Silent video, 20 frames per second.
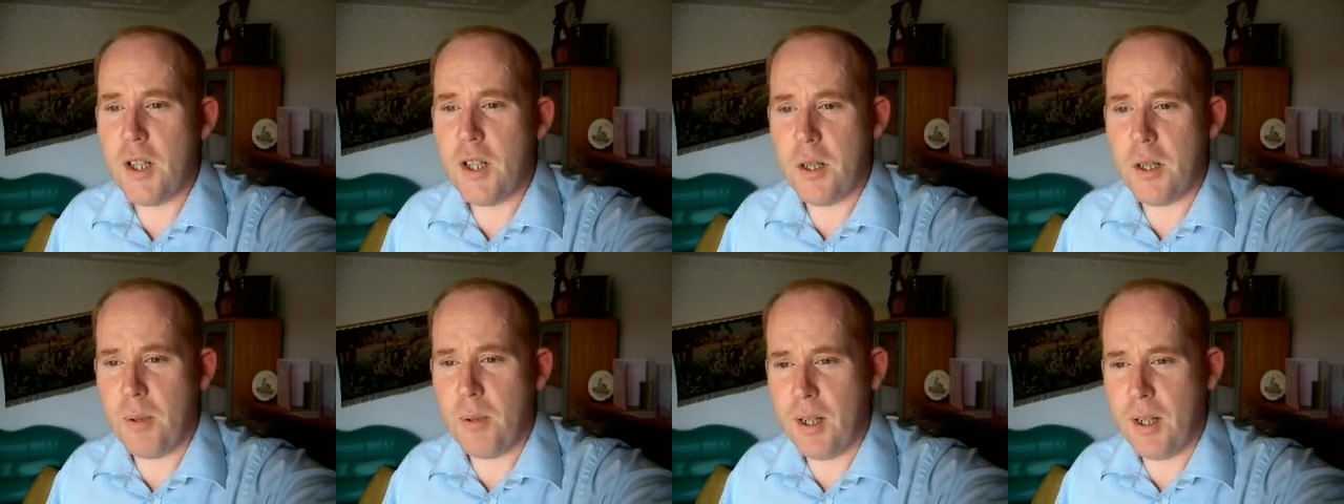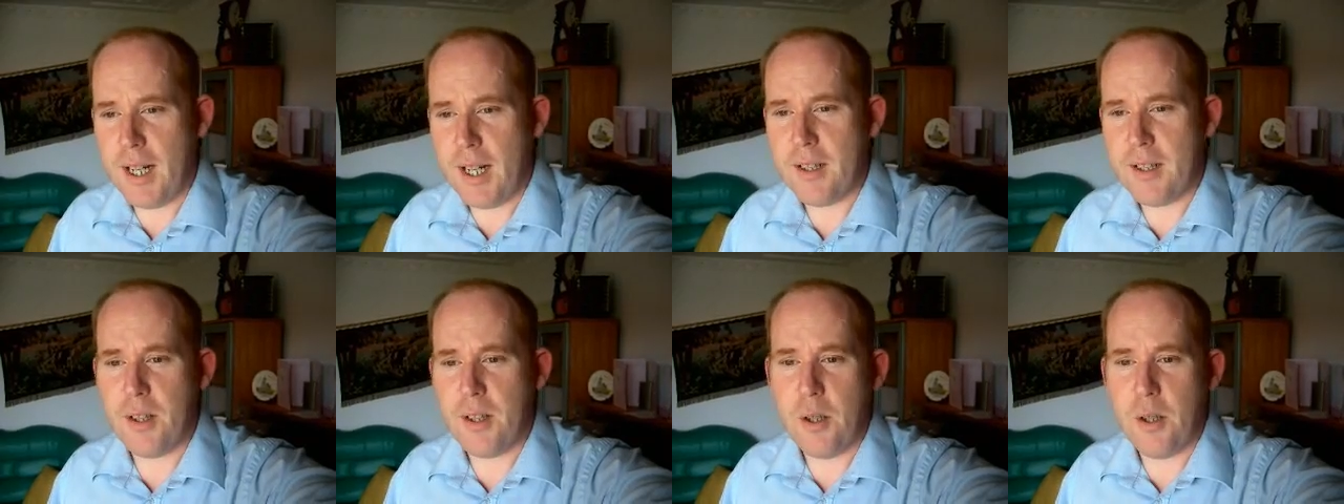so the body
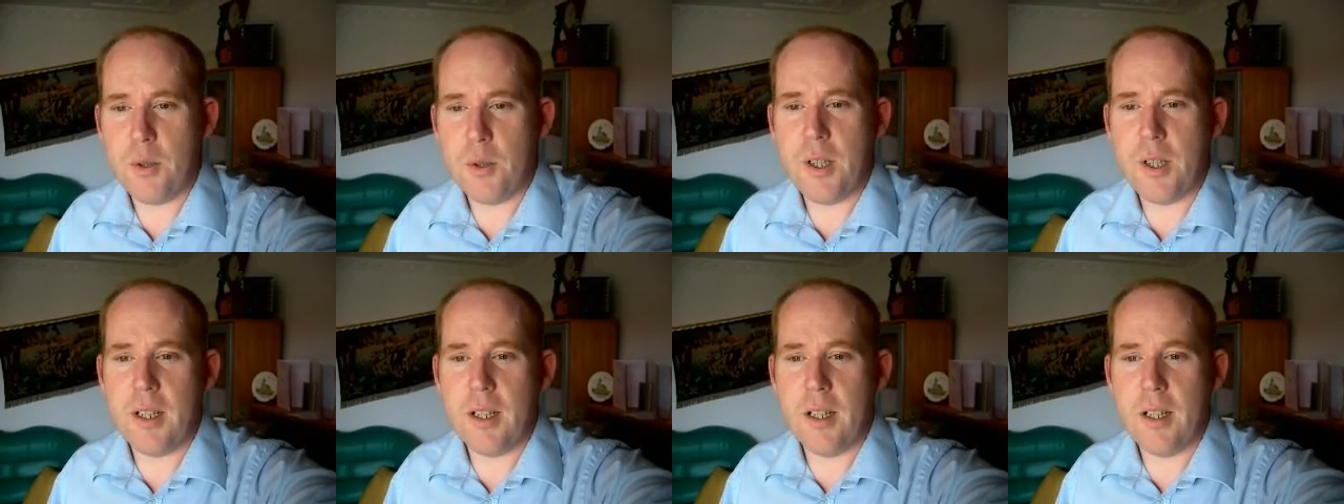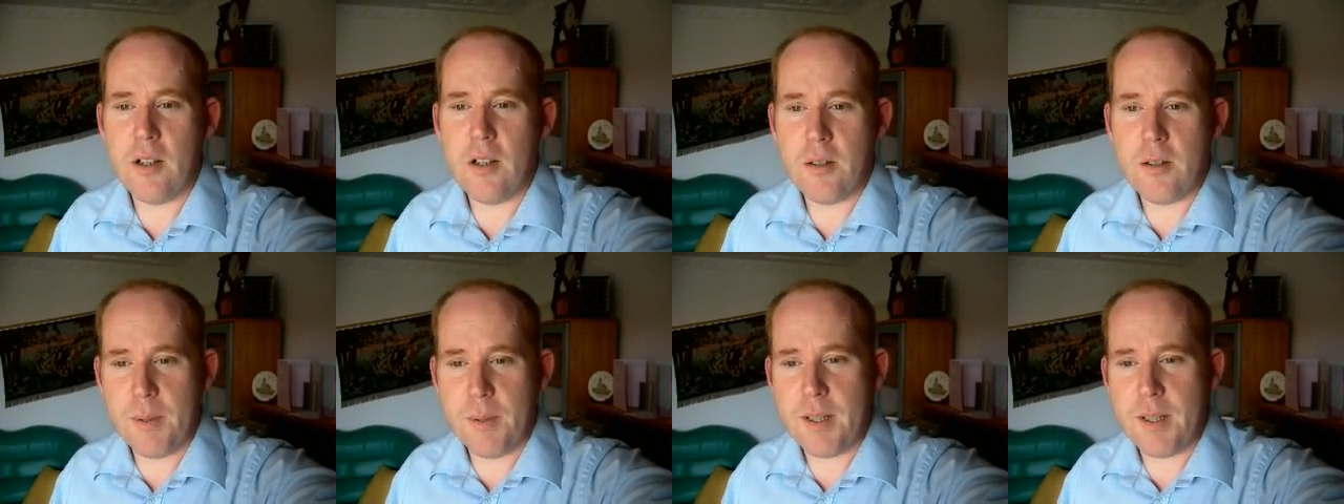had to go to the
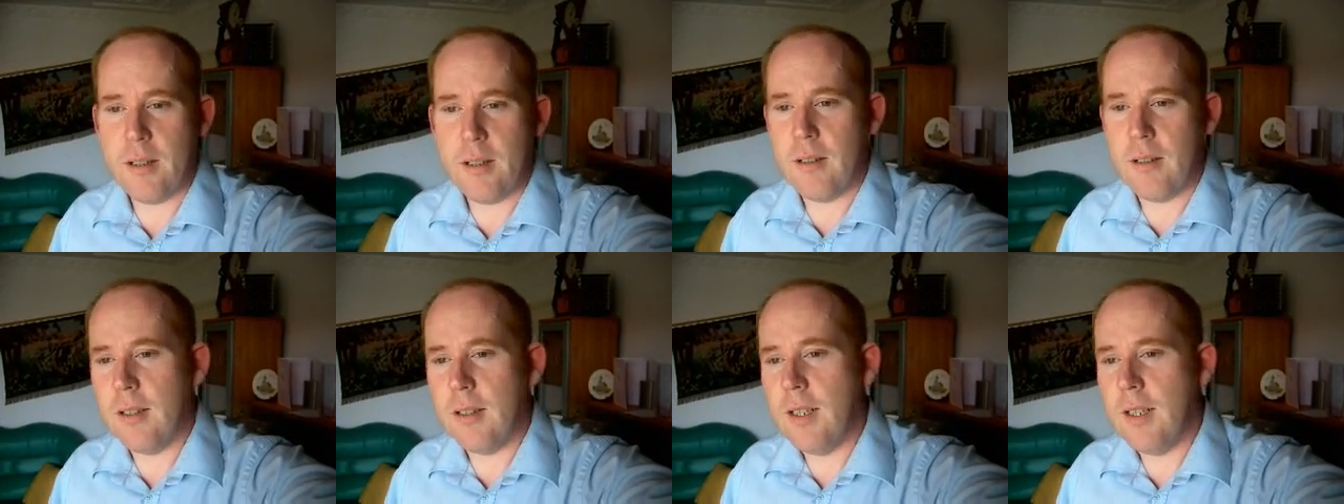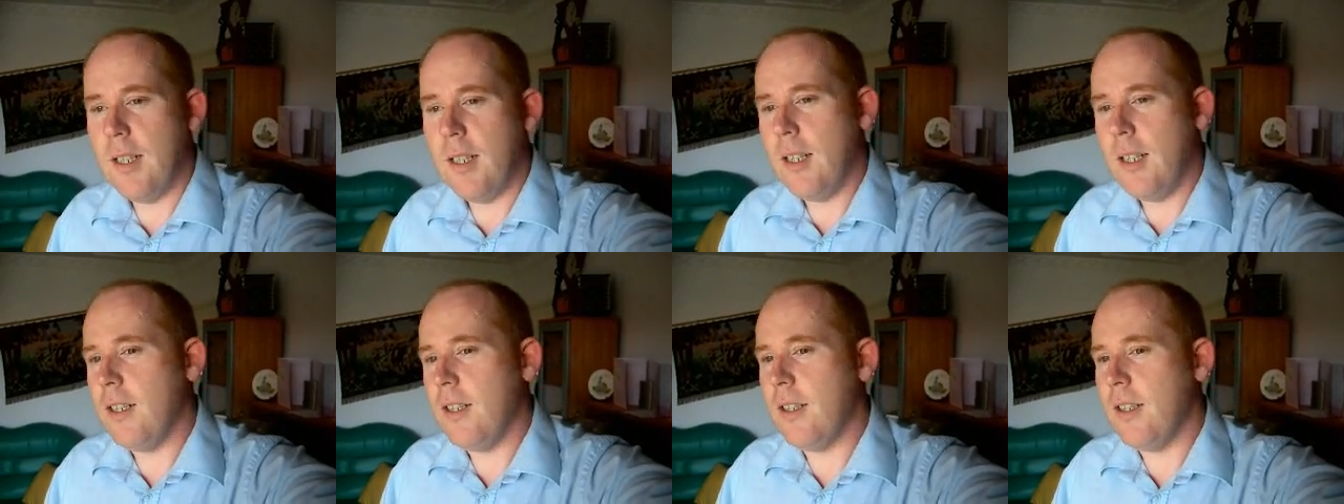hospital
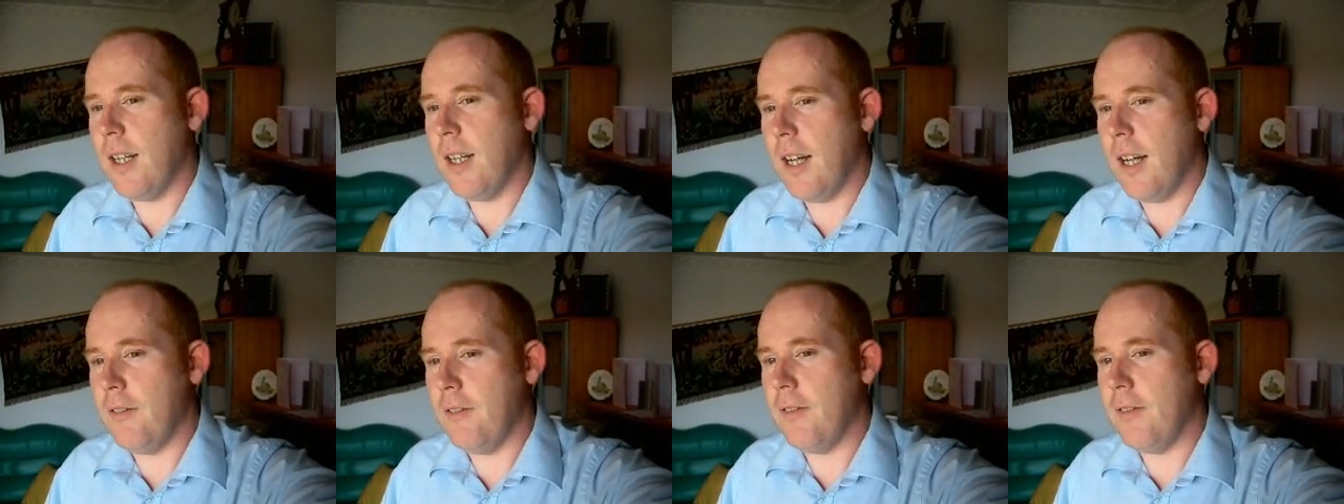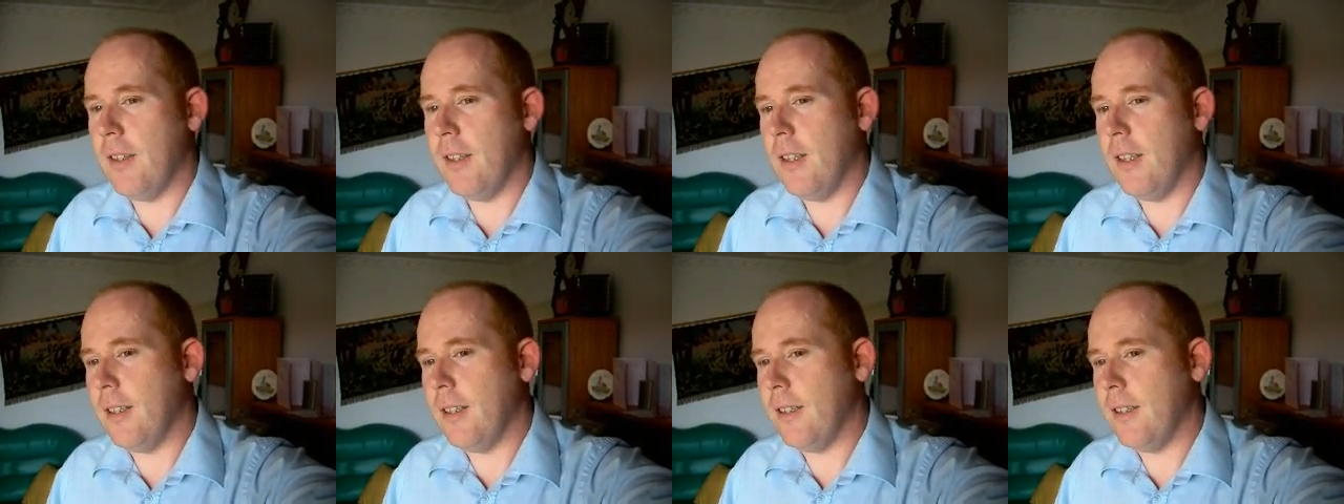to have
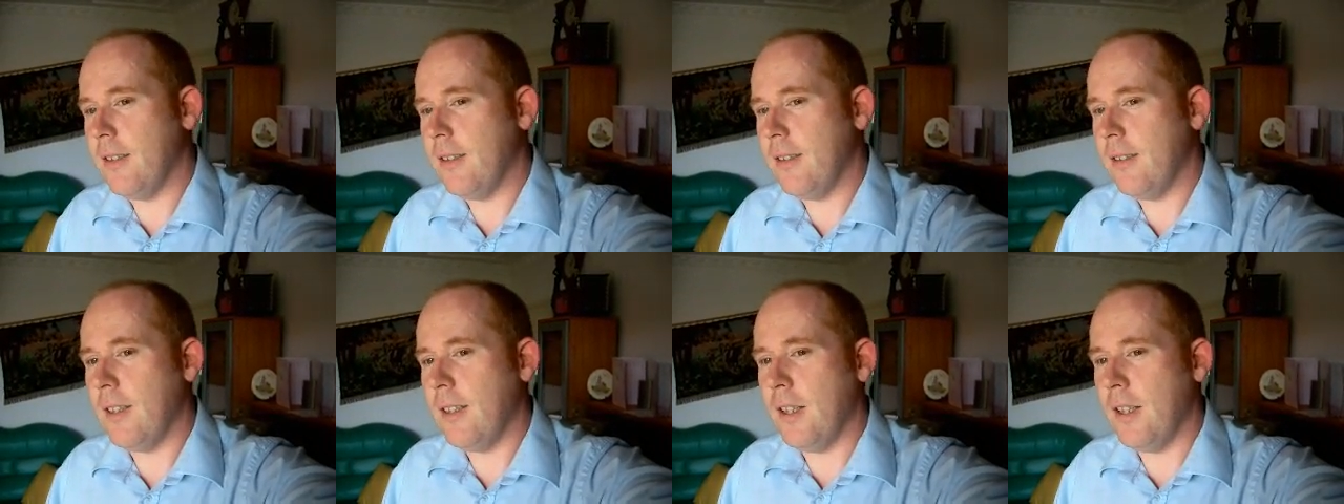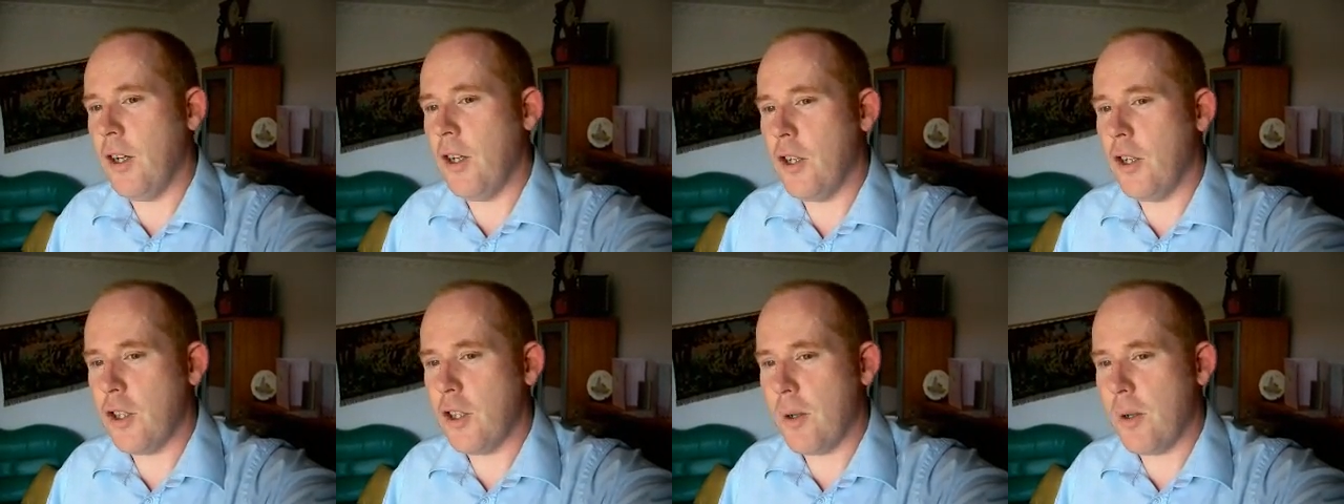
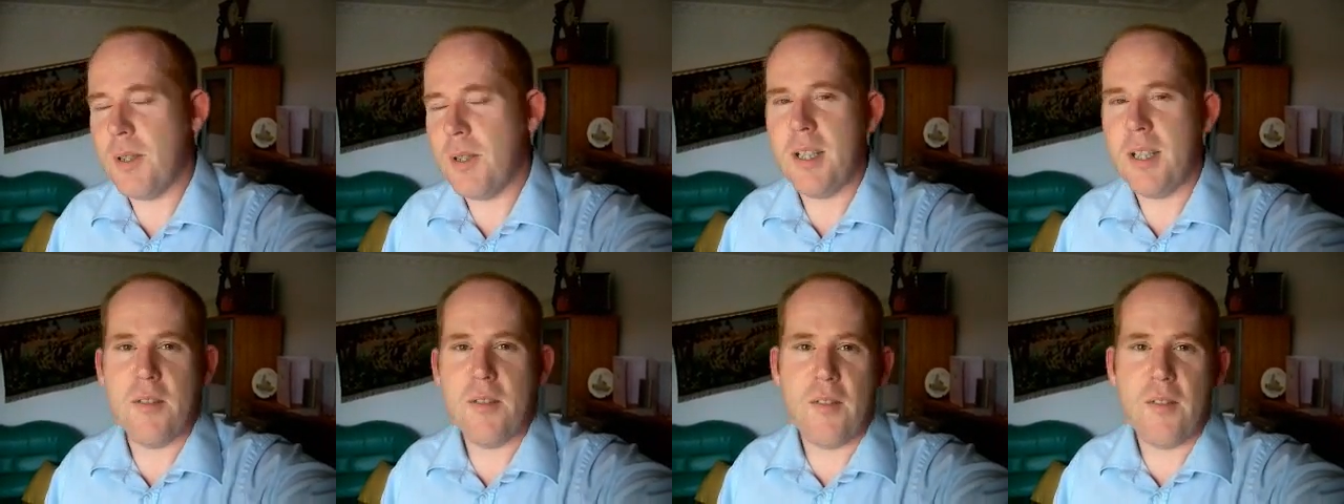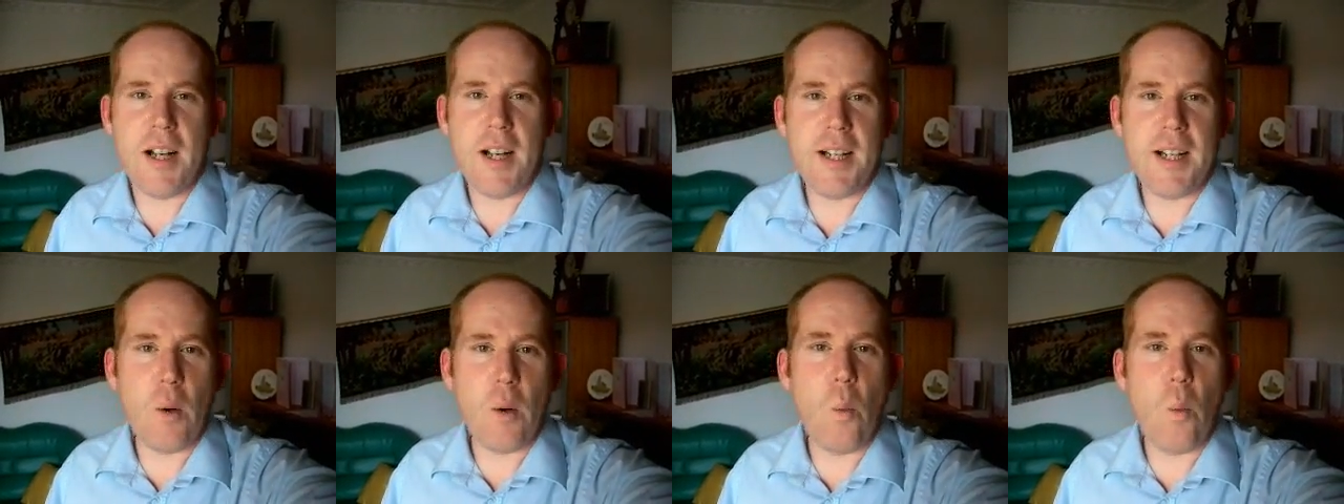an autopsy to
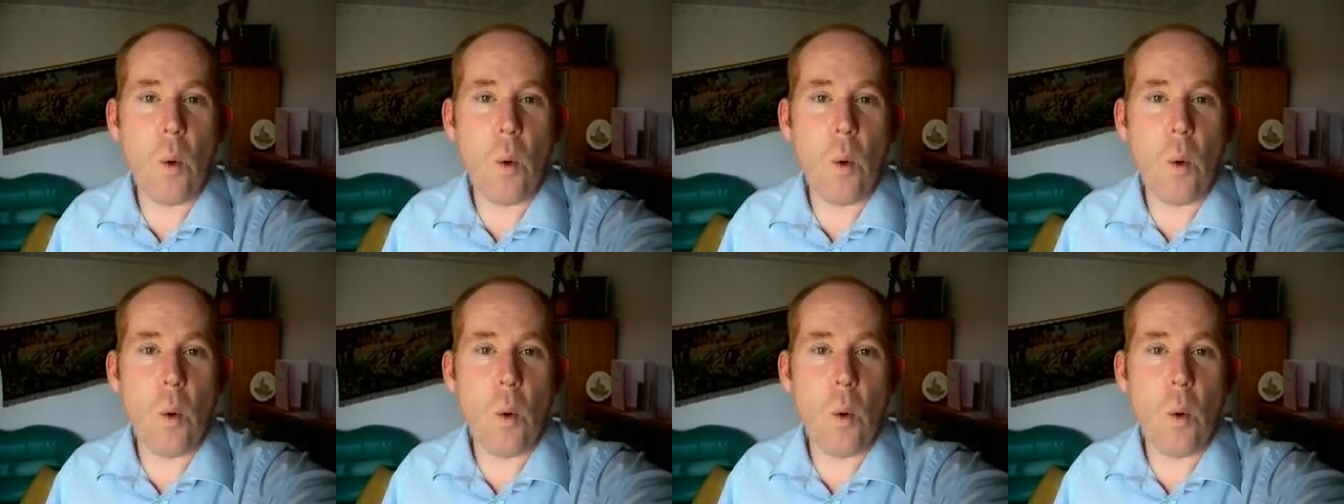find